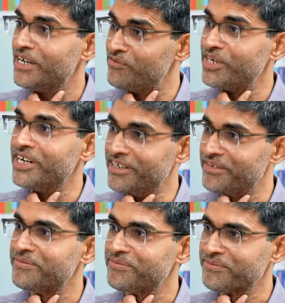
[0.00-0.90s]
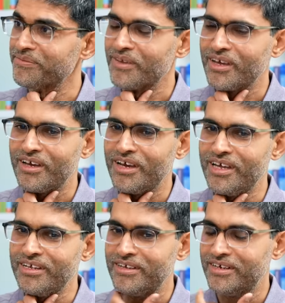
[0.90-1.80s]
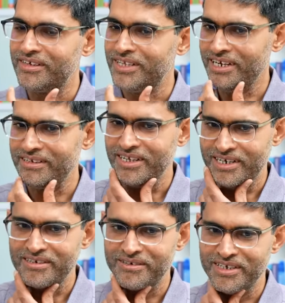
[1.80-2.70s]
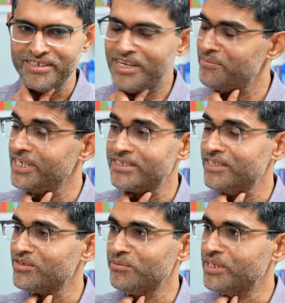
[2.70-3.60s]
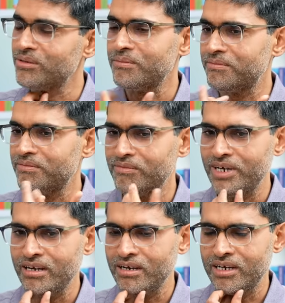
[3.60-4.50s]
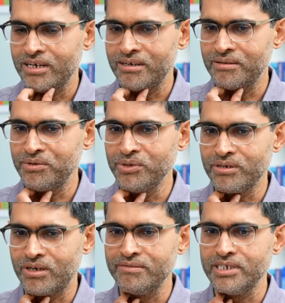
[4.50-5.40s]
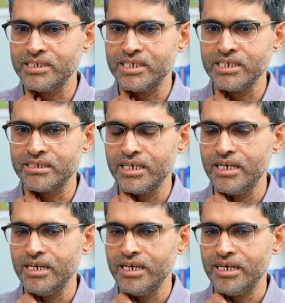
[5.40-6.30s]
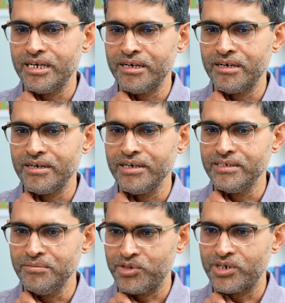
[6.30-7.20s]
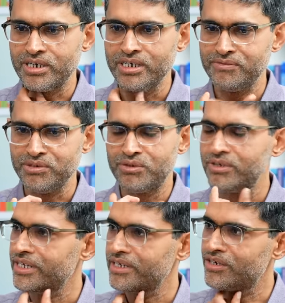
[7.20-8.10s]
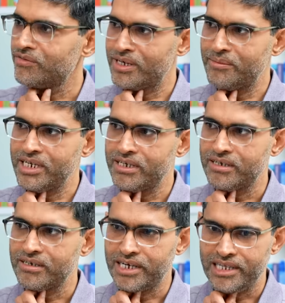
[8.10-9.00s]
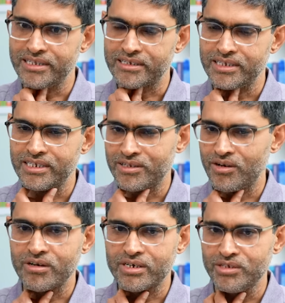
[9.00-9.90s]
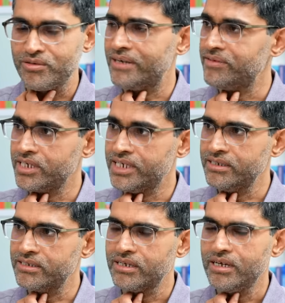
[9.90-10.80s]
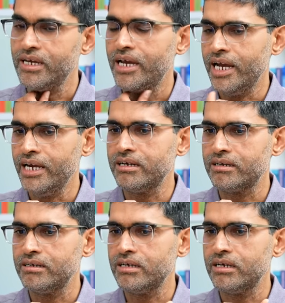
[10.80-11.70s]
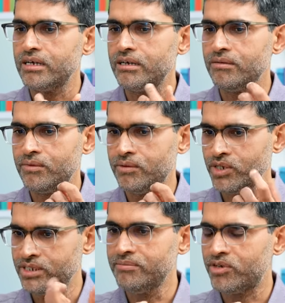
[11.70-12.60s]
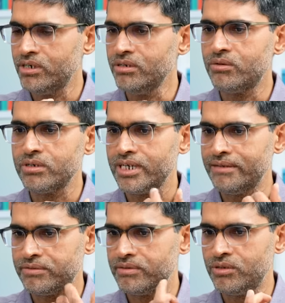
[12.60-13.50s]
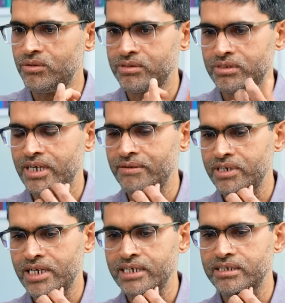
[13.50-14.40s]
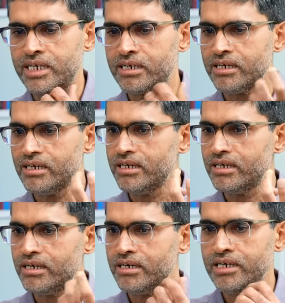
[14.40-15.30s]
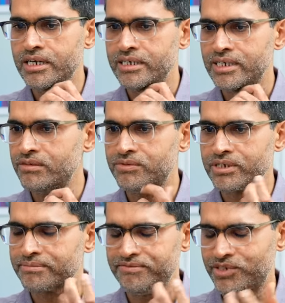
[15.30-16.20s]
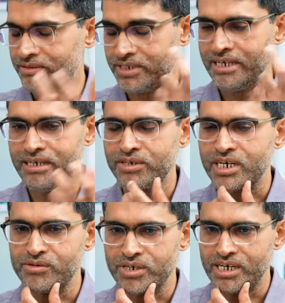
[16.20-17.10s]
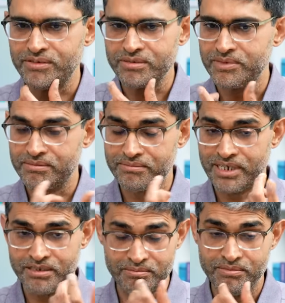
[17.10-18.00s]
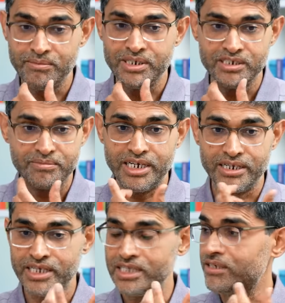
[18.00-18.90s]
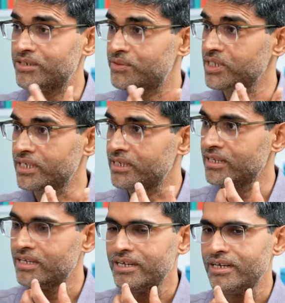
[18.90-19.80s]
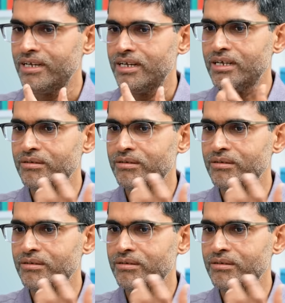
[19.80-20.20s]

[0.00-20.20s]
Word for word: every mm-hmm. day. Yeah and uh, that that uh, that made sense to me. So right. while uh, doing all of these things uh, is important, if you don't take care of family and health, yeah. then in the long run you will have regrets. Right. And what is important to notice, I've noticed, I've realized that early days I'd work whatever. I never counted hours, but I maybe spending eighty hours working. Yeah.